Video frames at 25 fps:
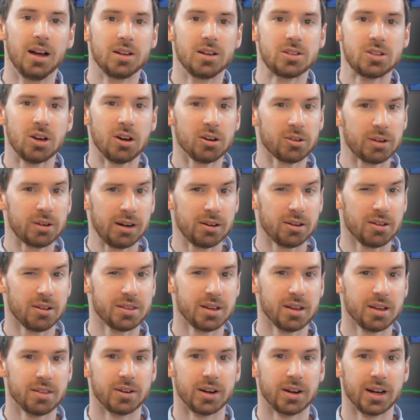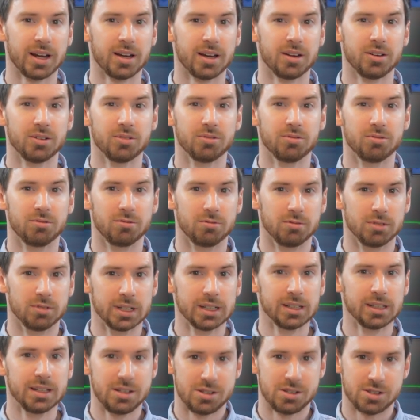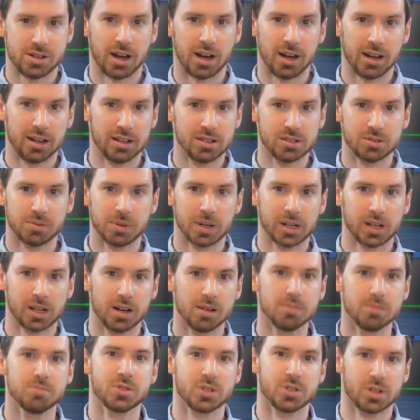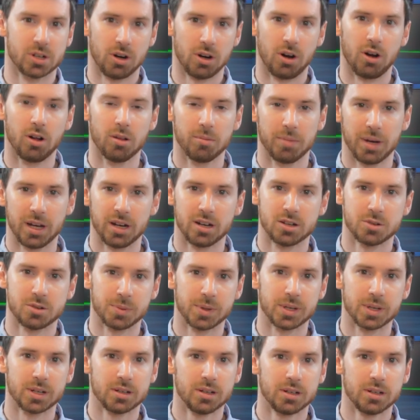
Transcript: TalkRoute, on the other hand, really shines when it comes to call management.